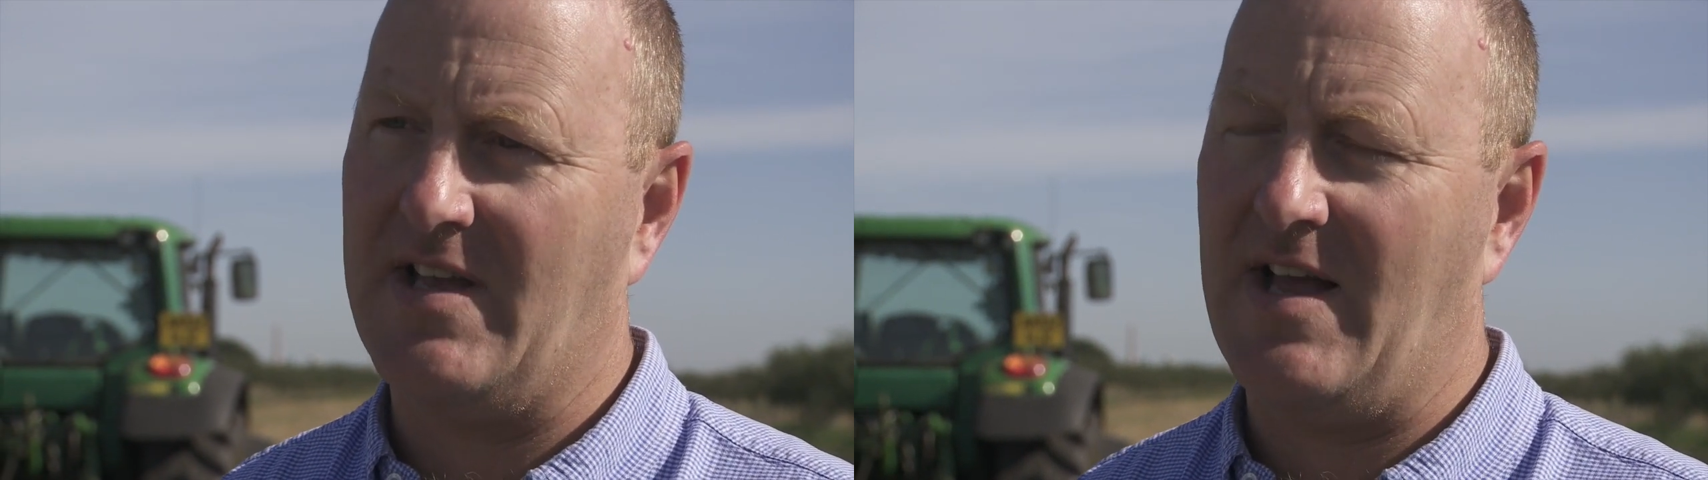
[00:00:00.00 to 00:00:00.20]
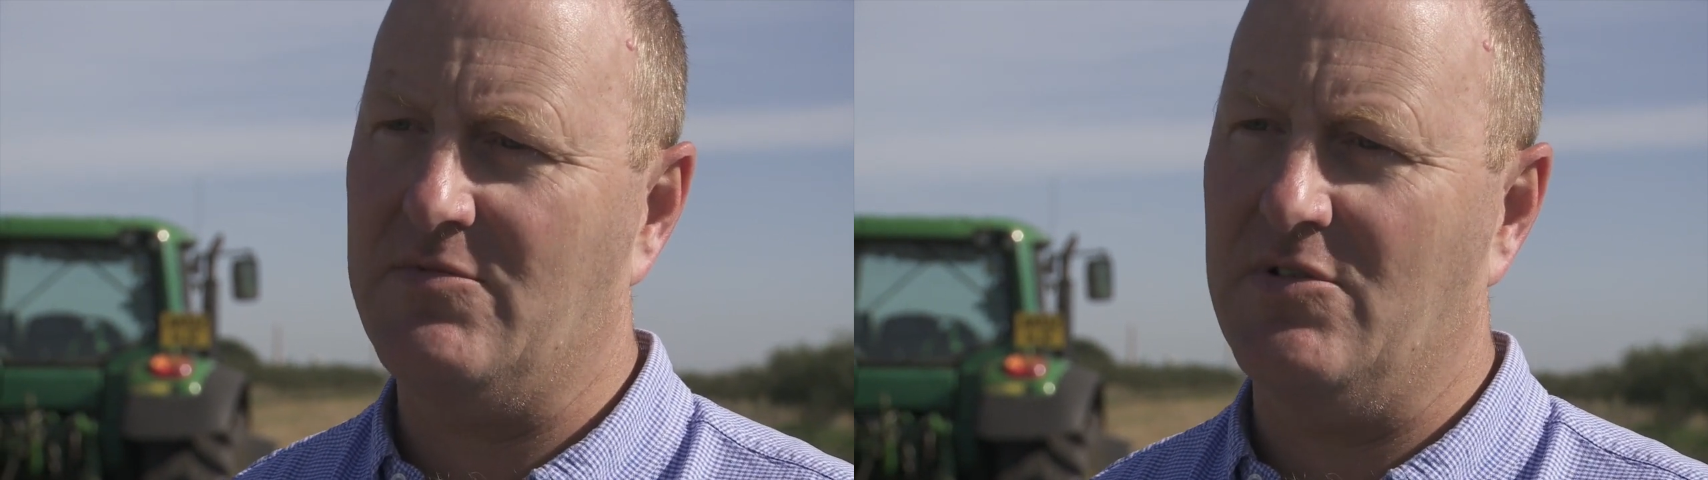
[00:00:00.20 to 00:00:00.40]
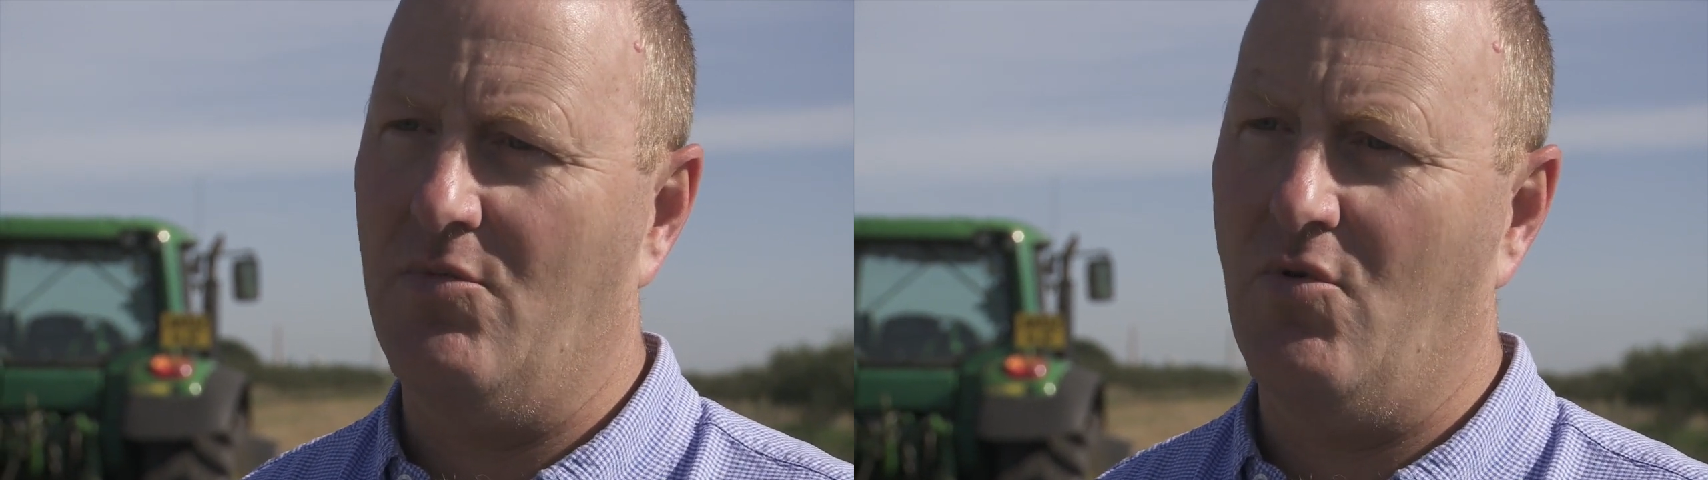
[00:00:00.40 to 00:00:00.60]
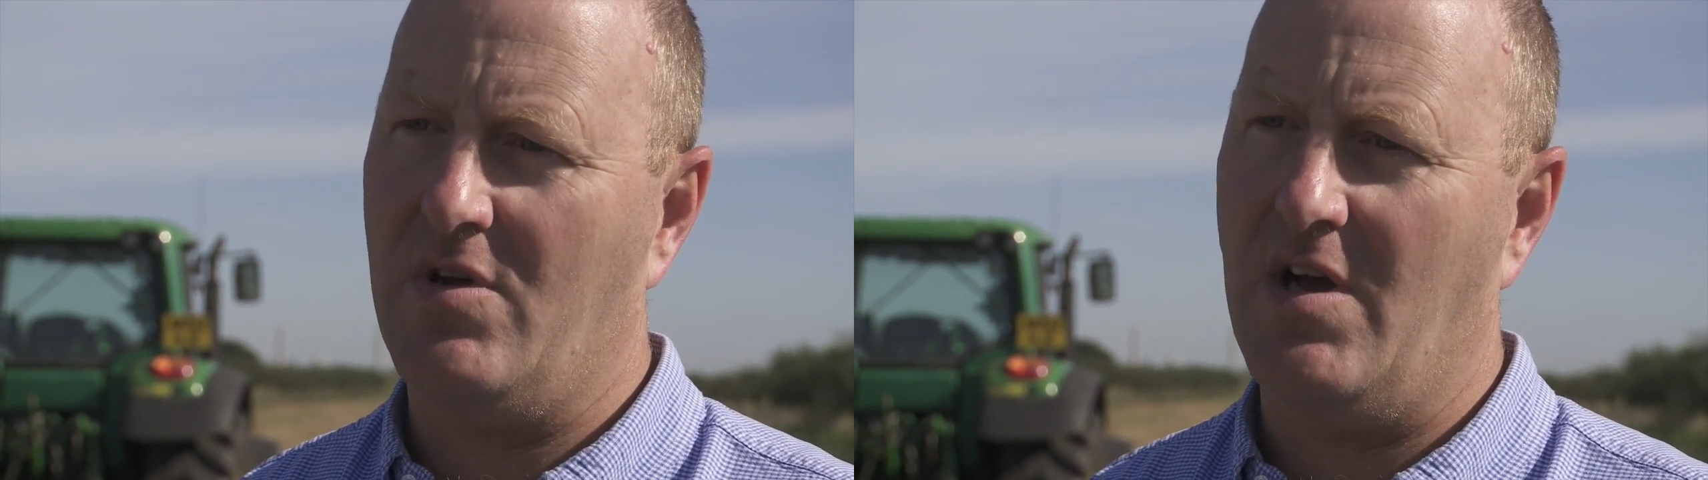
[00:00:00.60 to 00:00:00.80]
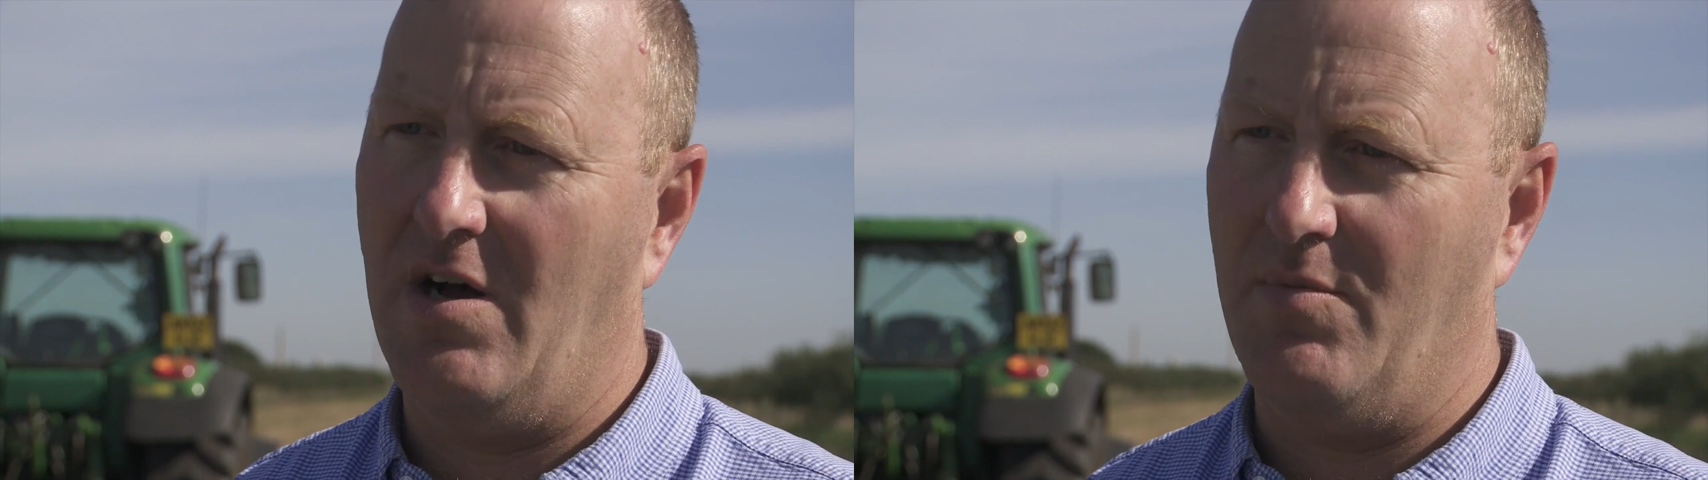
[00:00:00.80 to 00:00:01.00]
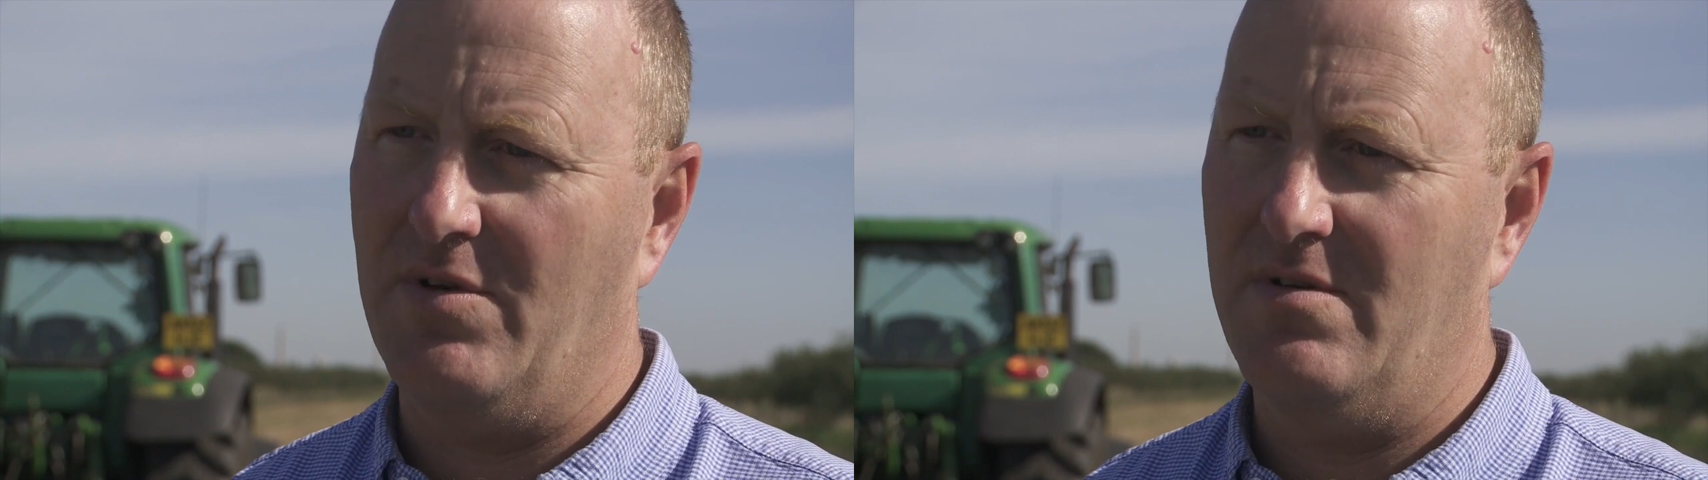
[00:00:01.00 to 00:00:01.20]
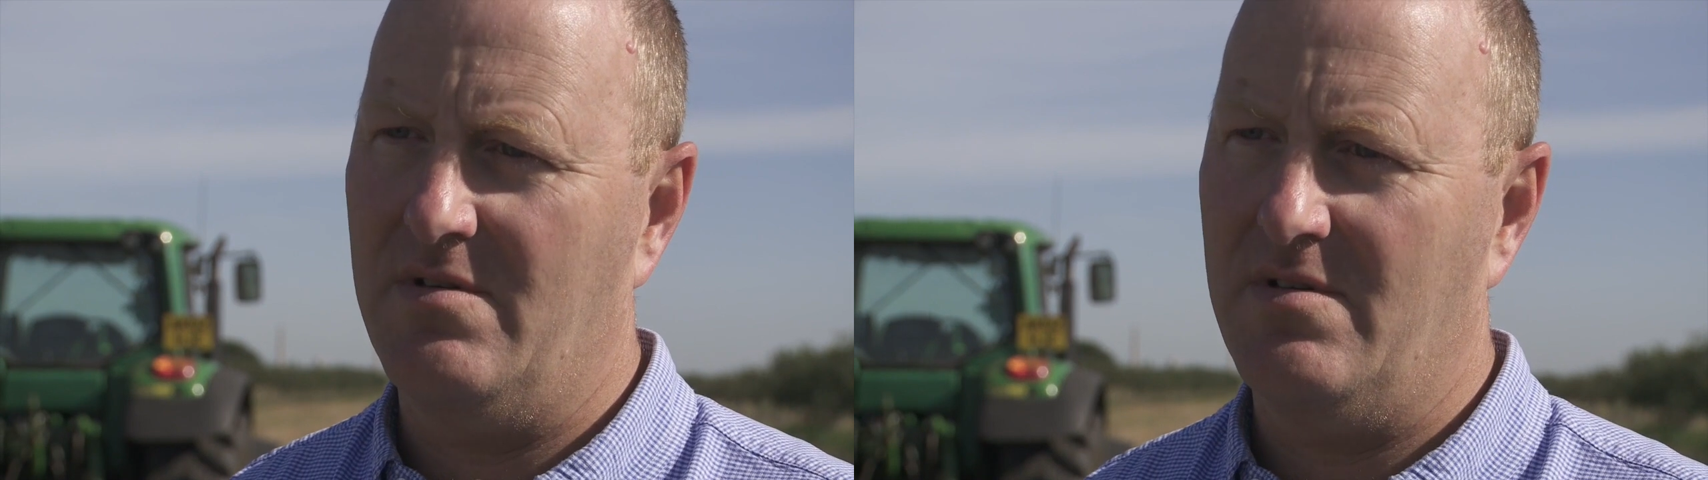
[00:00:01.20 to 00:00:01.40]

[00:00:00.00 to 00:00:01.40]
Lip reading: capture more carbon